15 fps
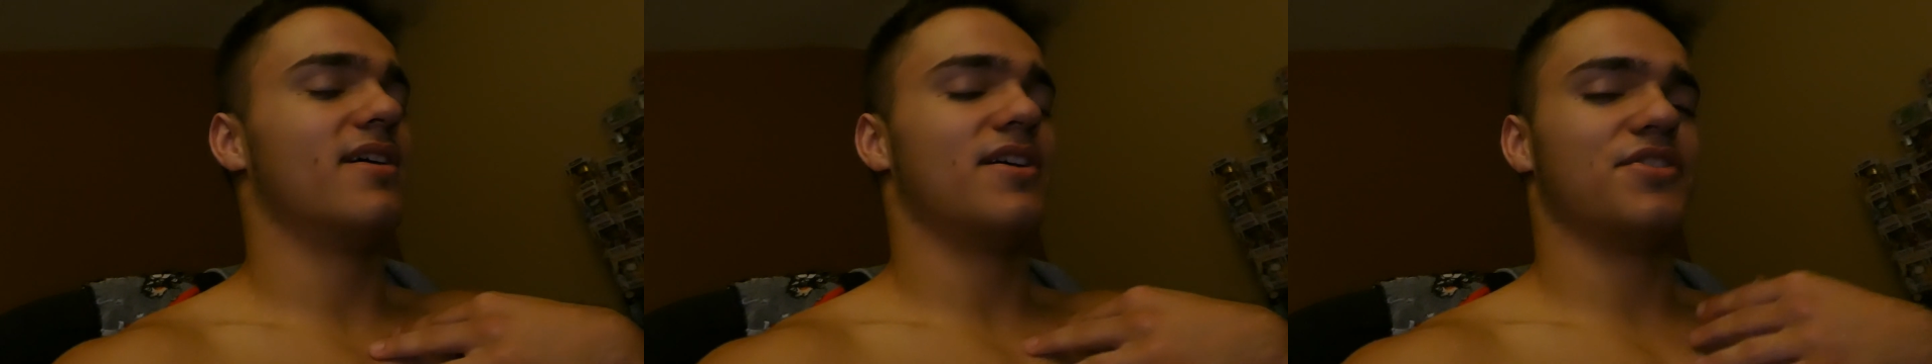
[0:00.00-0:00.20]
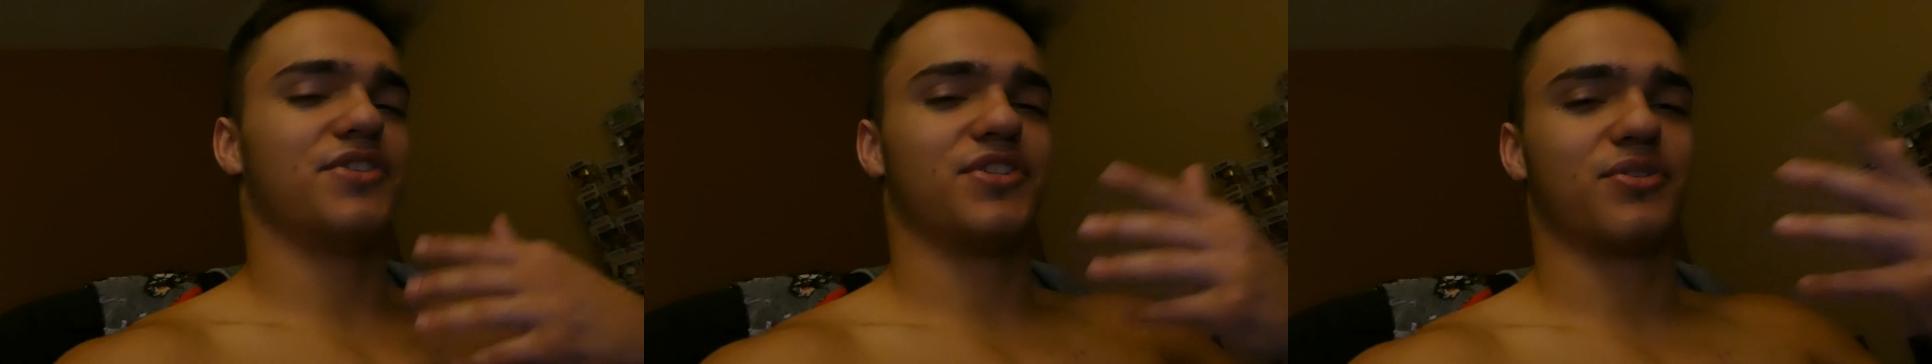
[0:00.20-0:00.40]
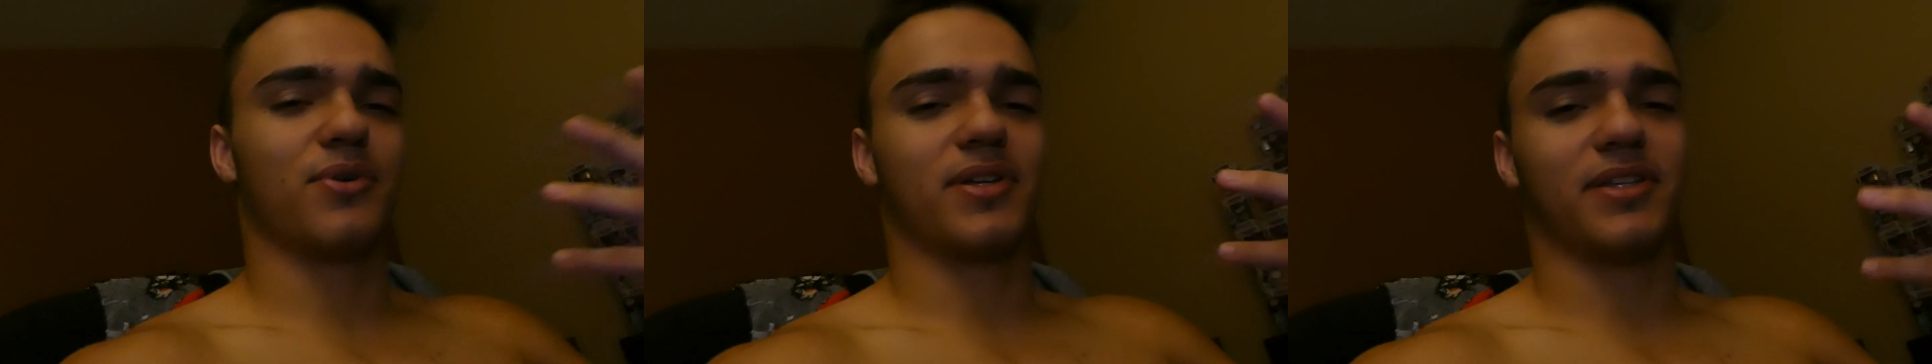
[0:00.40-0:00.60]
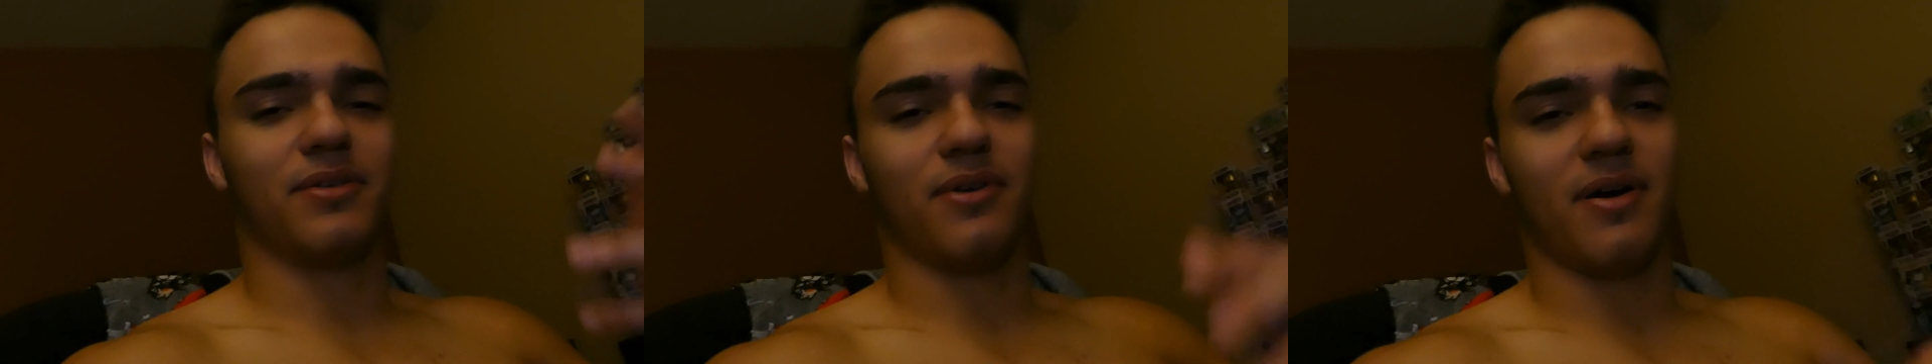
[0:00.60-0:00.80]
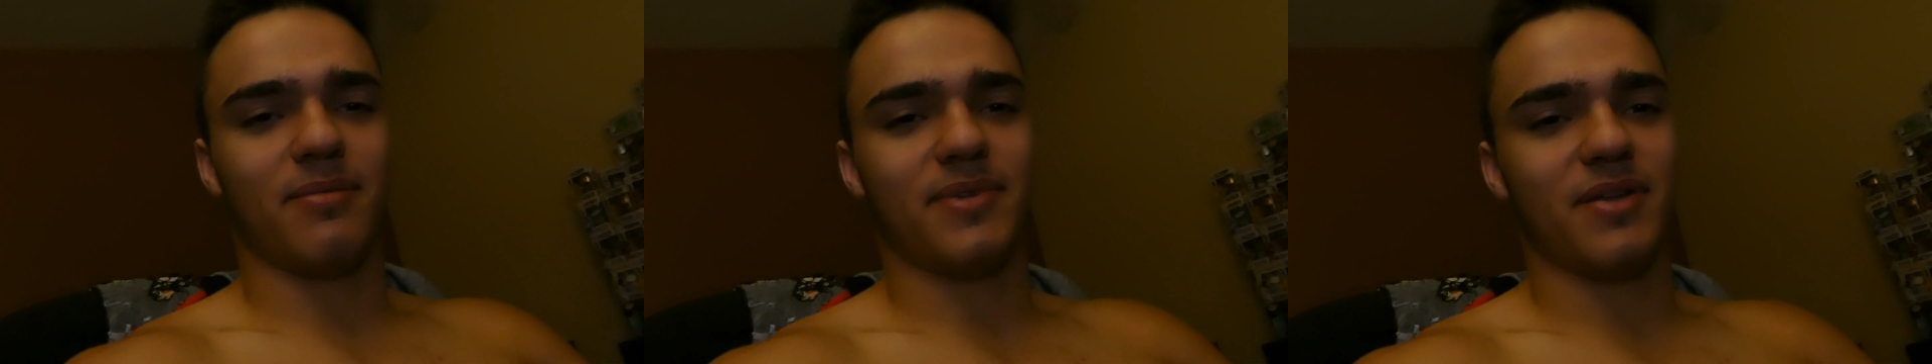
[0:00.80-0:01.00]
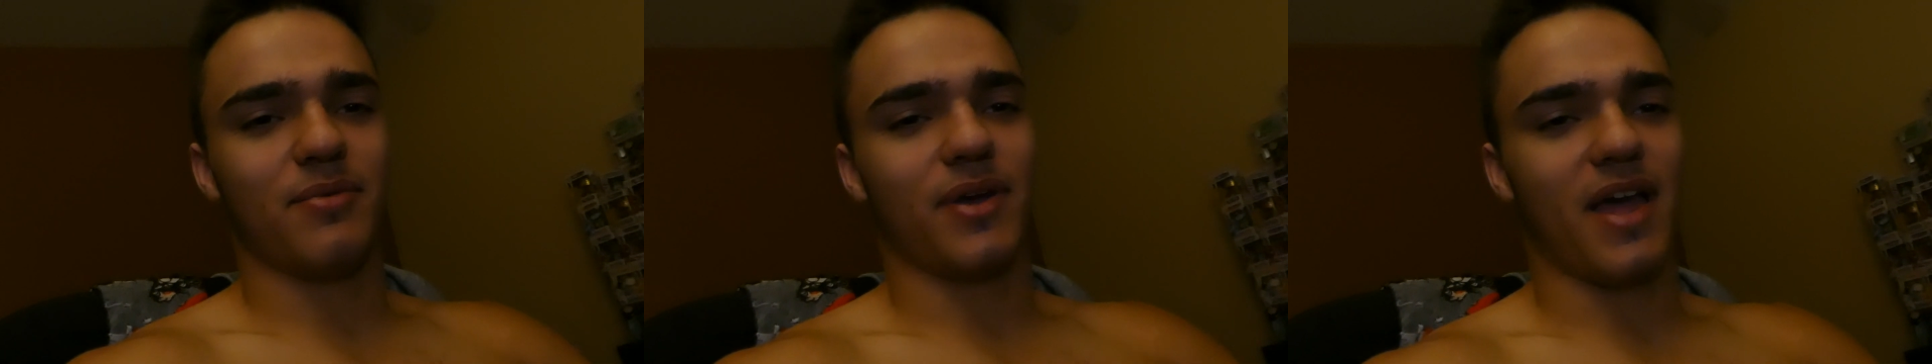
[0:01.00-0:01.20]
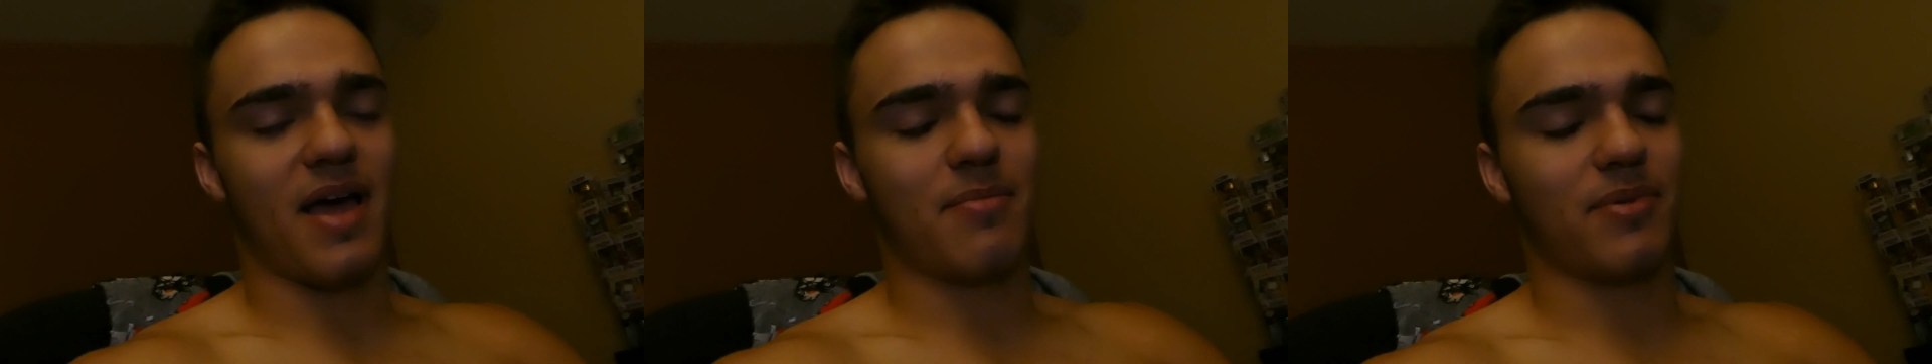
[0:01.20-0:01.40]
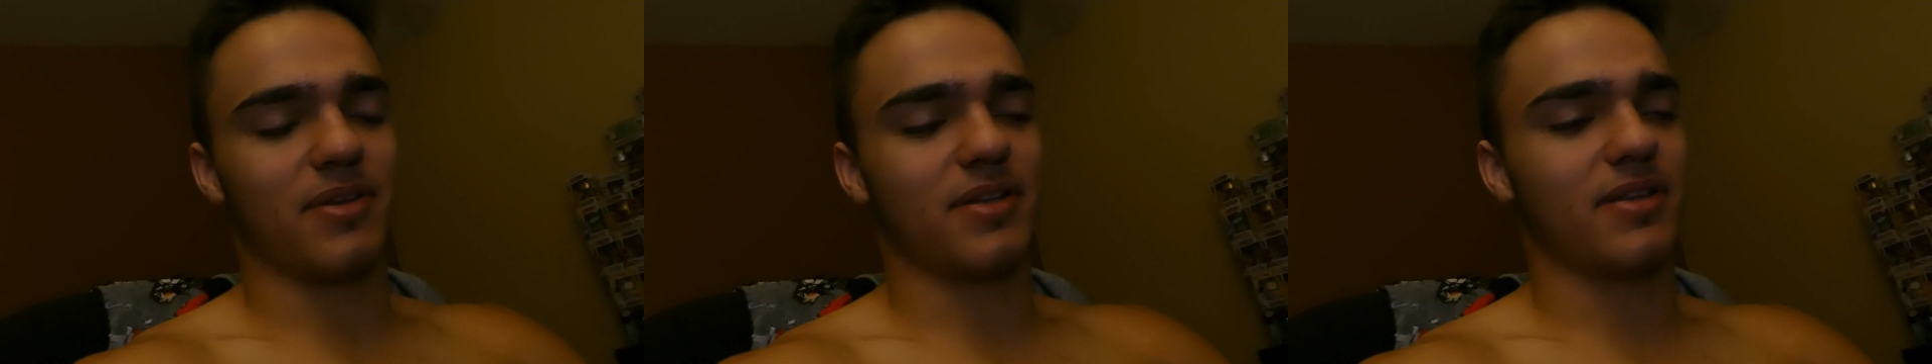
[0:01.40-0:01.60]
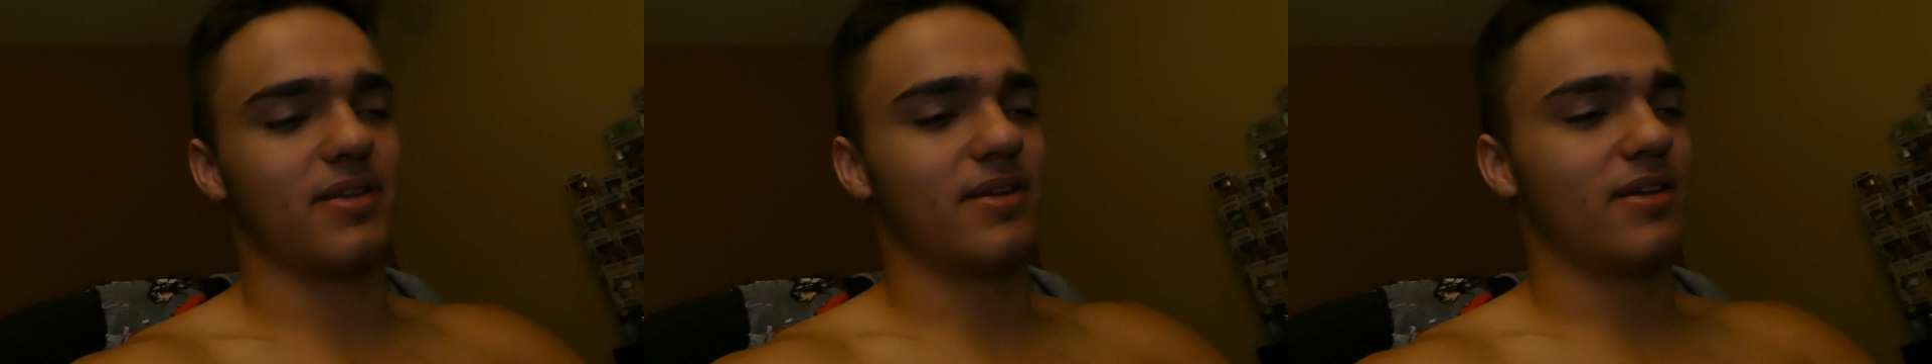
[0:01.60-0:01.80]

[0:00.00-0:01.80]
Just a quick little update what happened,